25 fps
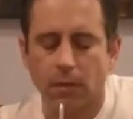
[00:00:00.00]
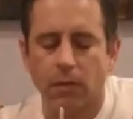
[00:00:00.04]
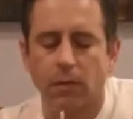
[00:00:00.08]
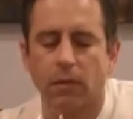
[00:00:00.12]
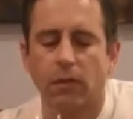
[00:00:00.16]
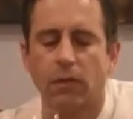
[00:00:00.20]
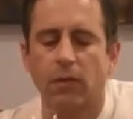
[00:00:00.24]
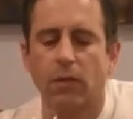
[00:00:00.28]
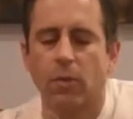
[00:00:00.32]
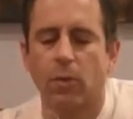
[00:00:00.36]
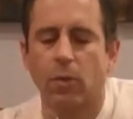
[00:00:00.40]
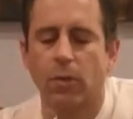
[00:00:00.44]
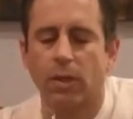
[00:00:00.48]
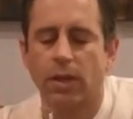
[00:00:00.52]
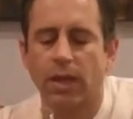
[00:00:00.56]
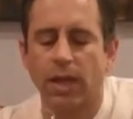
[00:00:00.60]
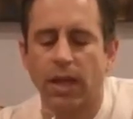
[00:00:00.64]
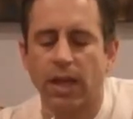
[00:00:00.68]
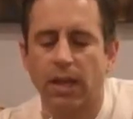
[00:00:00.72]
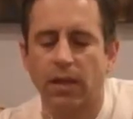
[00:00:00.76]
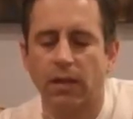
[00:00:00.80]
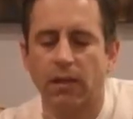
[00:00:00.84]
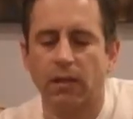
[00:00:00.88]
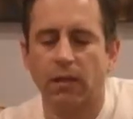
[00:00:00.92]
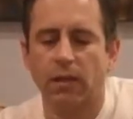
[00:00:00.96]
So it
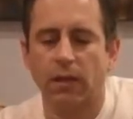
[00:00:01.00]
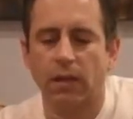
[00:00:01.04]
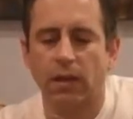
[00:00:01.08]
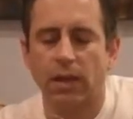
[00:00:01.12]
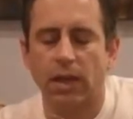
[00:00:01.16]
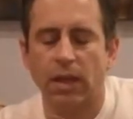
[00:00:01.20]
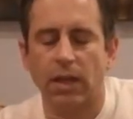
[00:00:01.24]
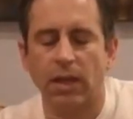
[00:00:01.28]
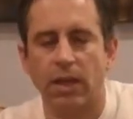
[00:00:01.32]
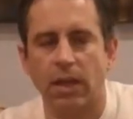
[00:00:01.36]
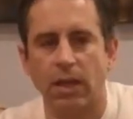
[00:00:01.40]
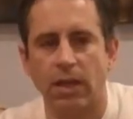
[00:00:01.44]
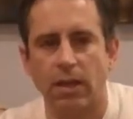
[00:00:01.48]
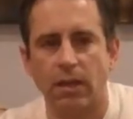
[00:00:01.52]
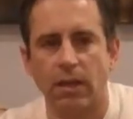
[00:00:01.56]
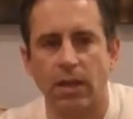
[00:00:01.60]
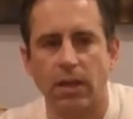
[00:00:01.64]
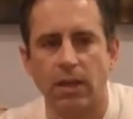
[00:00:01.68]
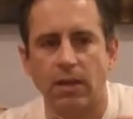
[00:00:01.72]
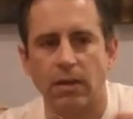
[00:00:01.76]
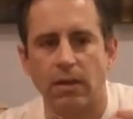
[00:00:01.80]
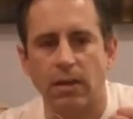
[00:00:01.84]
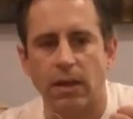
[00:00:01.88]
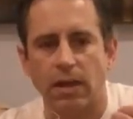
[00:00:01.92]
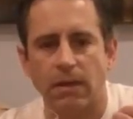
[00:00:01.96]
has
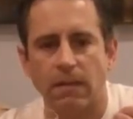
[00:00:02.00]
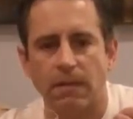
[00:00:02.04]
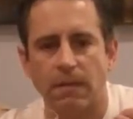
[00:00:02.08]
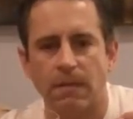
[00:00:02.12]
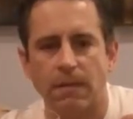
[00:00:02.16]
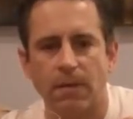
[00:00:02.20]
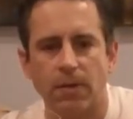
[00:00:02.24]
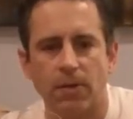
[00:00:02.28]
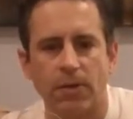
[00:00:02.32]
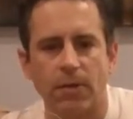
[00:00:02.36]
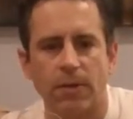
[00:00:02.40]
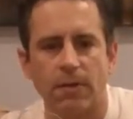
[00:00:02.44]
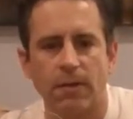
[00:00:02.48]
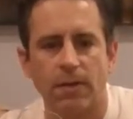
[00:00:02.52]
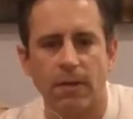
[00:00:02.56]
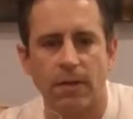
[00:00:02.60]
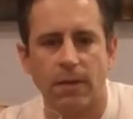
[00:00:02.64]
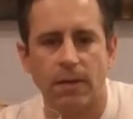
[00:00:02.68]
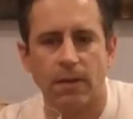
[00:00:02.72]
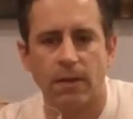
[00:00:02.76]
a very